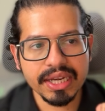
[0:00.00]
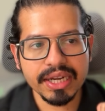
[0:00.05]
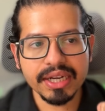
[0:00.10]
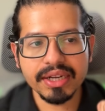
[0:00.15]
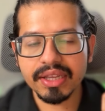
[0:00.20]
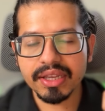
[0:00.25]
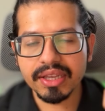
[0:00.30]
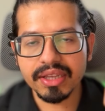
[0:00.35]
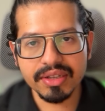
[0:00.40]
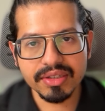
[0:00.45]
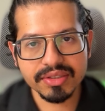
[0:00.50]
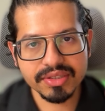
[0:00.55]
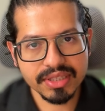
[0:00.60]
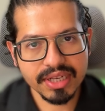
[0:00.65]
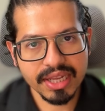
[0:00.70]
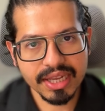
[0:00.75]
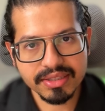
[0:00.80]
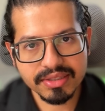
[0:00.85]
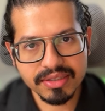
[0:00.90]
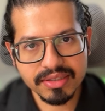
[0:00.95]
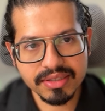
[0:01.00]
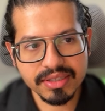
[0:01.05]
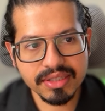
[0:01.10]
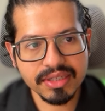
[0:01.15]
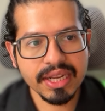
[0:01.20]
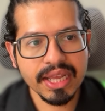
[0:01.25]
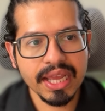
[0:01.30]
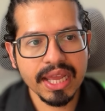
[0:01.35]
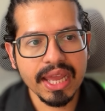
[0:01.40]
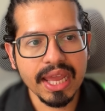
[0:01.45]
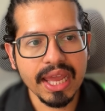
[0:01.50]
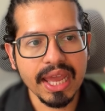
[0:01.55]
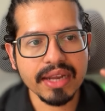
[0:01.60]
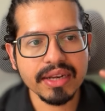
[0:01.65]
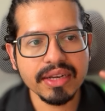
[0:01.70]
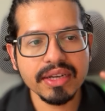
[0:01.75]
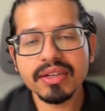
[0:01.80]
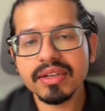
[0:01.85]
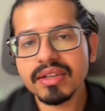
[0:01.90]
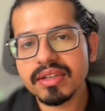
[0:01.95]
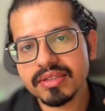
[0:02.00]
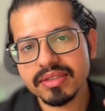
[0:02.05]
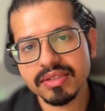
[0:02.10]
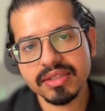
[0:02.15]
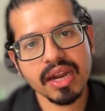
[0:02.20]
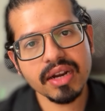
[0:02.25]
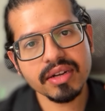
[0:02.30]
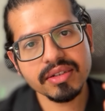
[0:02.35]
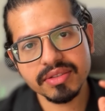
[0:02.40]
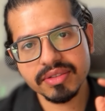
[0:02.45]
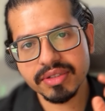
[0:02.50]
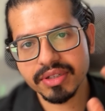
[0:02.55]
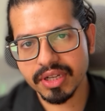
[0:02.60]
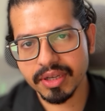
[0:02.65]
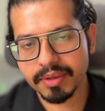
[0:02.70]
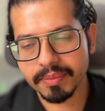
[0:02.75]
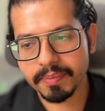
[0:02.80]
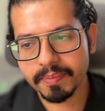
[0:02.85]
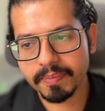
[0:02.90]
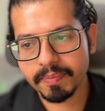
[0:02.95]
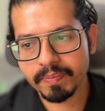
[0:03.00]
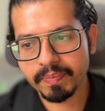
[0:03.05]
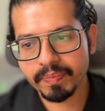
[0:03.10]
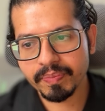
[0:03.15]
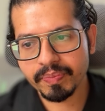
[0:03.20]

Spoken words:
it initializes it, and it starts it up.